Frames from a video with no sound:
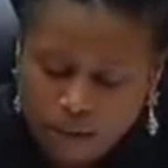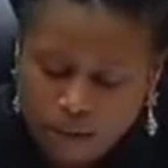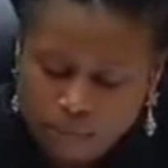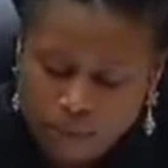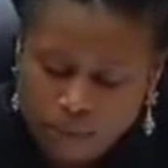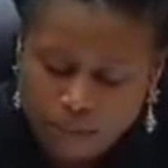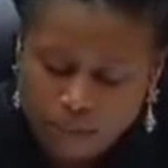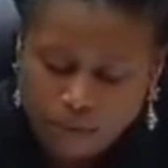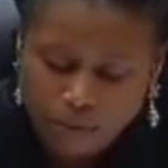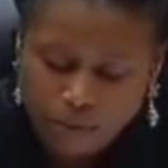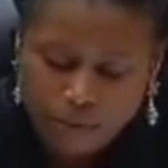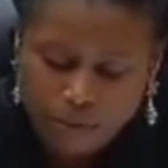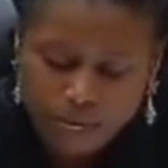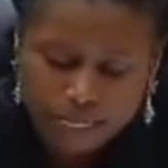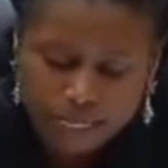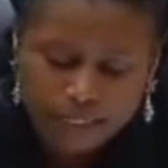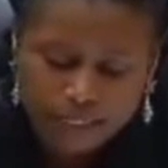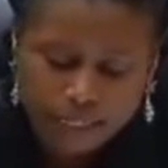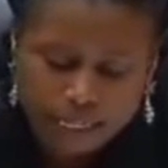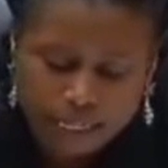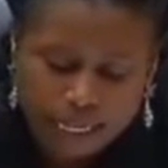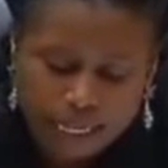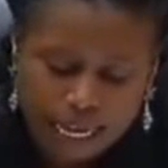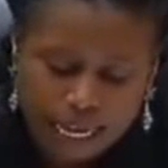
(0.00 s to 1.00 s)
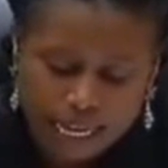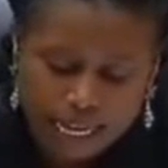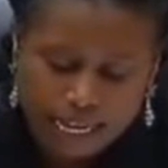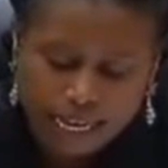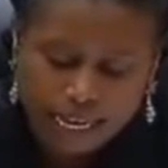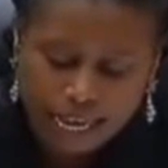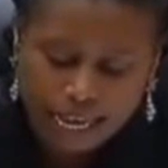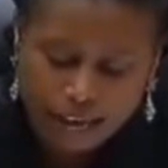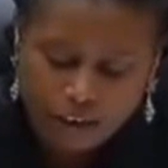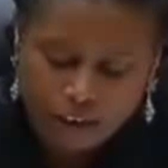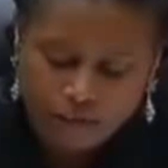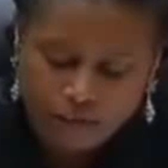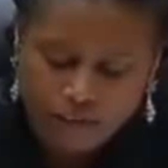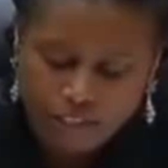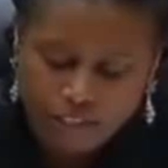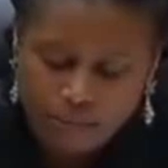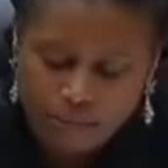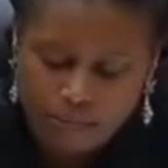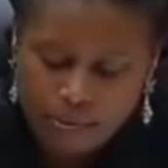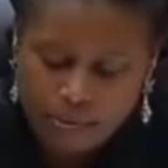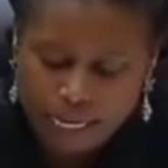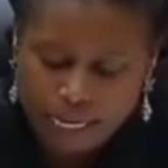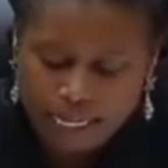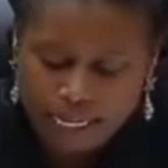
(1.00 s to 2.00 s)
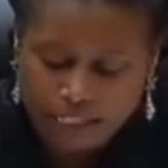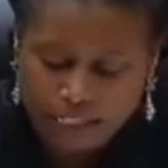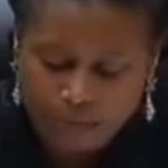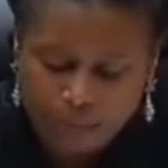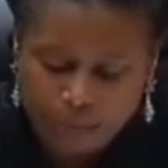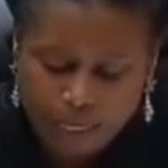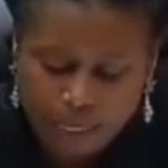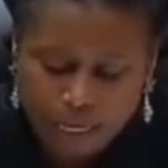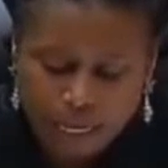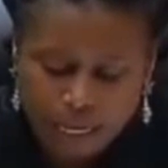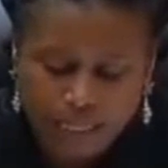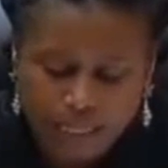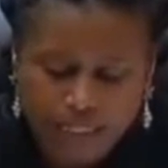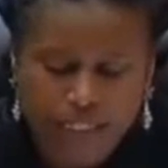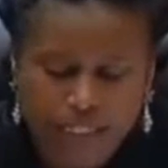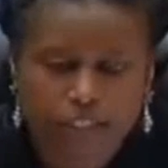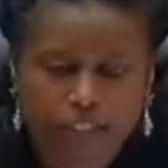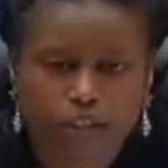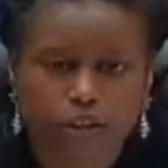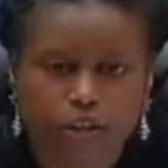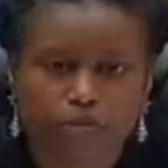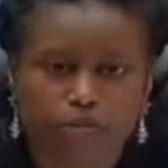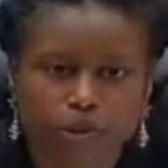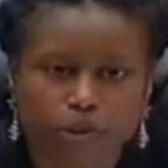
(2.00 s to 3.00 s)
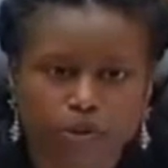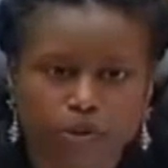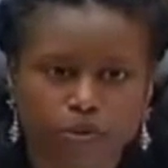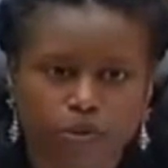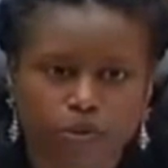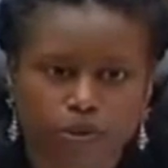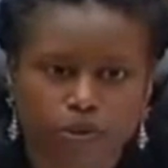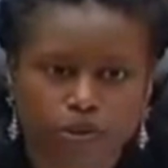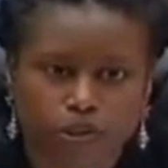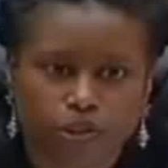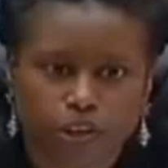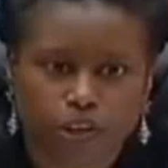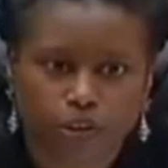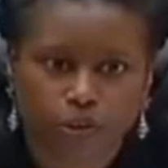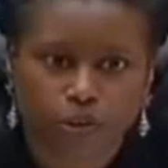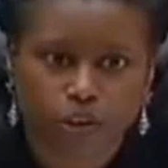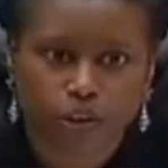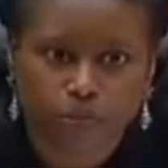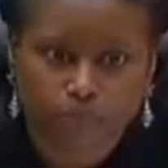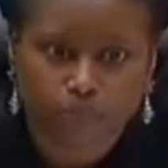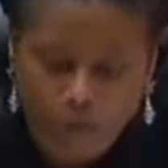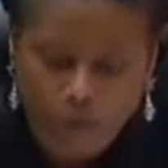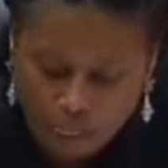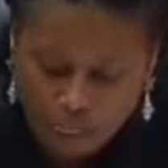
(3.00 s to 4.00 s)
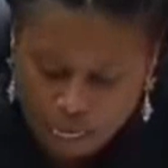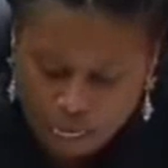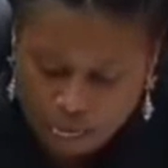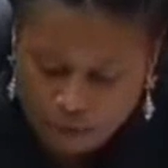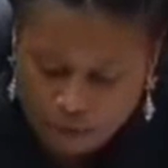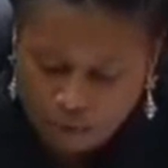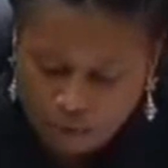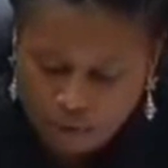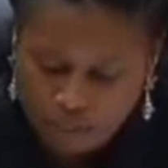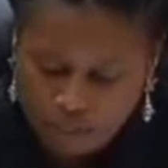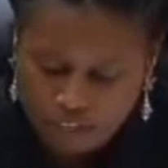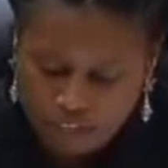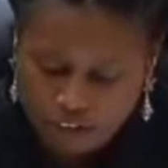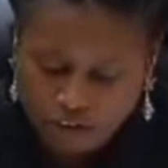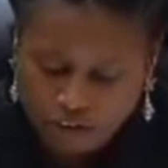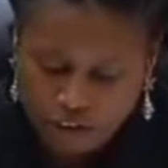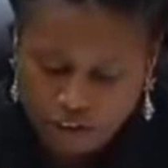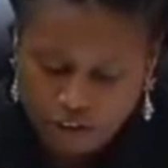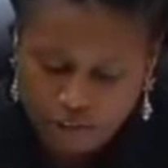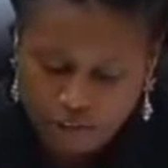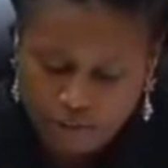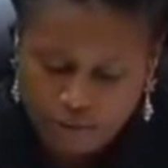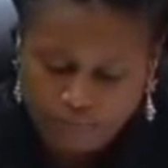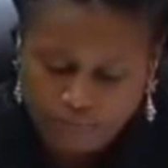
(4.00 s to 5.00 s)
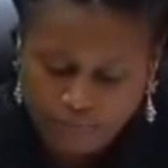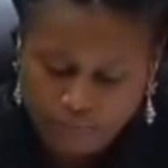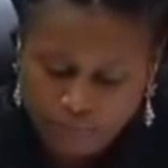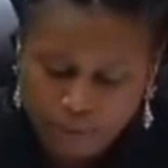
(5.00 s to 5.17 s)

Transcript: that the reason it can't account for the money is because its computers don't communicate with each other.